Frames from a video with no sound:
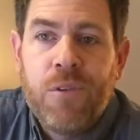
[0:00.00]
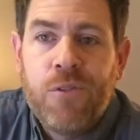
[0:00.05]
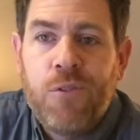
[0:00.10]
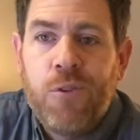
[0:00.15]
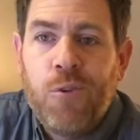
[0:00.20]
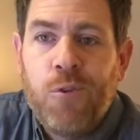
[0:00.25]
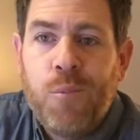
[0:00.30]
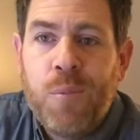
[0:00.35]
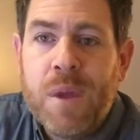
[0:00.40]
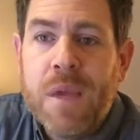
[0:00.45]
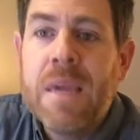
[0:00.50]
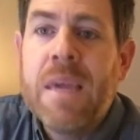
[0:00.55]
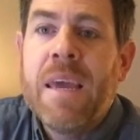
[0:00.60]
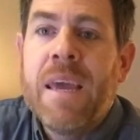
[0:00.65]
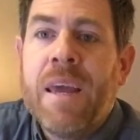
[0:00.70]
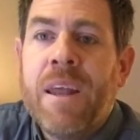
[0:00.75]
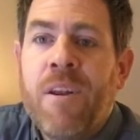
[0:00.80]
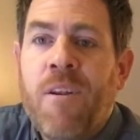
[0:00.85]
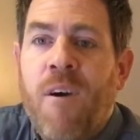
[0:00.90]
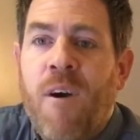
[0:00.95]
to
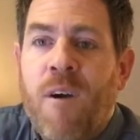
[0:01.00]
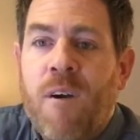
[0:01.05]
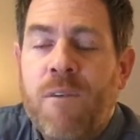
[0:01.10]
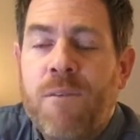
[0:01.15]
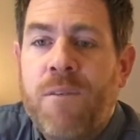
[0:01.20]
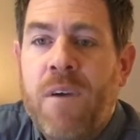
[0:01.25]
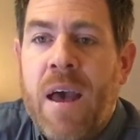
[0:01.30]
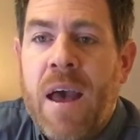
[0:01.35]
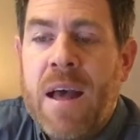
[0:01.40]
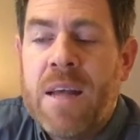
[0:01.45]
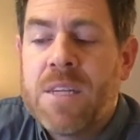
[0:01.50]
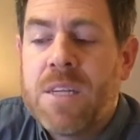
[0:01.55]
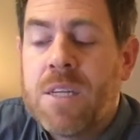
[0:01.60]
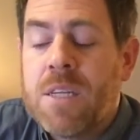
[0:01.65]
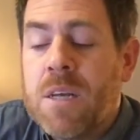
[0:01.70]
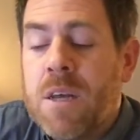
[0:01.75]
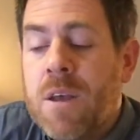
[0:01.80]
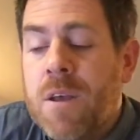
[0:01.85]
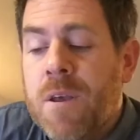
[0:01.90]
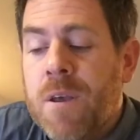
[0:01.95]
begin our
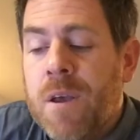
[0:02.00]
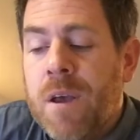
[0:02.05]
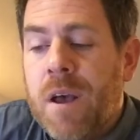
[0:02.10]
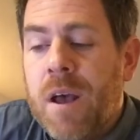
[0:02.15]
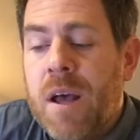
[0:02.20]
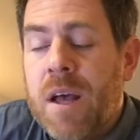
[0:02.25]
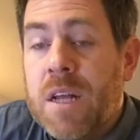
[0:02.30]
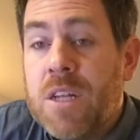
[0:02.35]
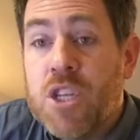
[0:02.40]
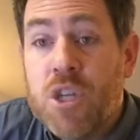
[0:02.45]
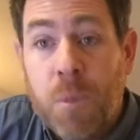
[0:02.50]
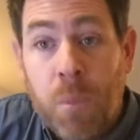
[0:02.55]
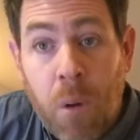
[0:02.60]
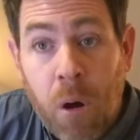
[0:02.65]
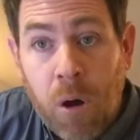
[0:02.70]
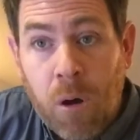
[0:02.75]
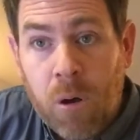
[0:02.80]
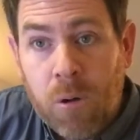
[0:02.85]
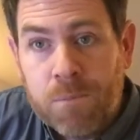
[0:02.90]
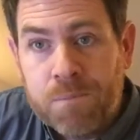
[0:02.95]
fast
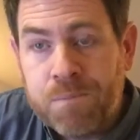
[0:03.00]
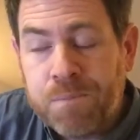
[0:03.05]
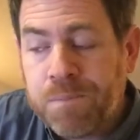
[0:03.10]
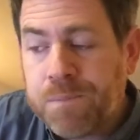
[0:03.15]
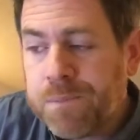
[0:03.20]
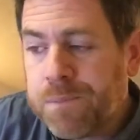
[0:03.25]
tomorrow.